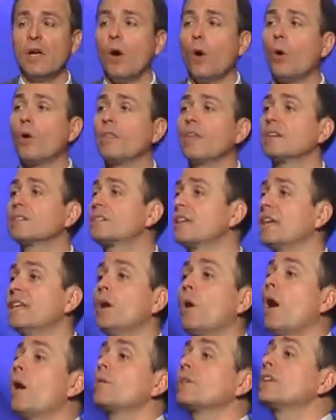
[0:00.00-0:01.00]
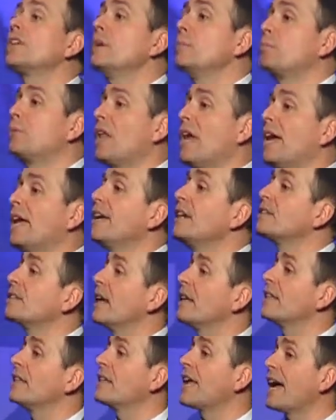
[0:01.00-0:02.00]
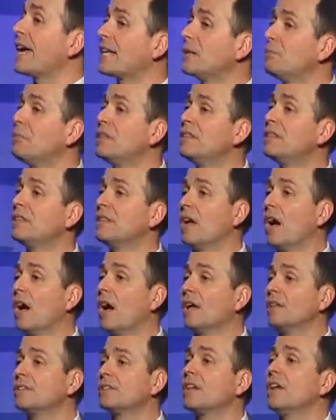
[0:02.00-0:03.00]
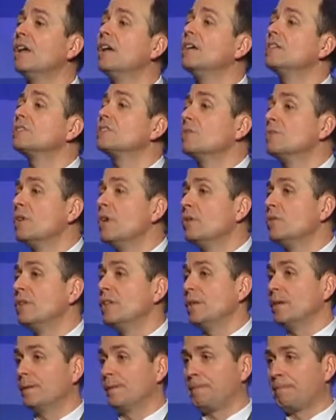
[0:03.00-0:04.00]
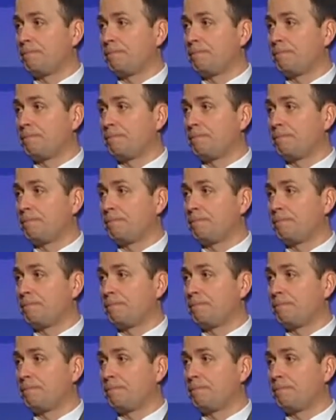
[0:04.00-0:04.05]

or they'll say, no, I want to keep playing because I think I can beat the odds, so no deal.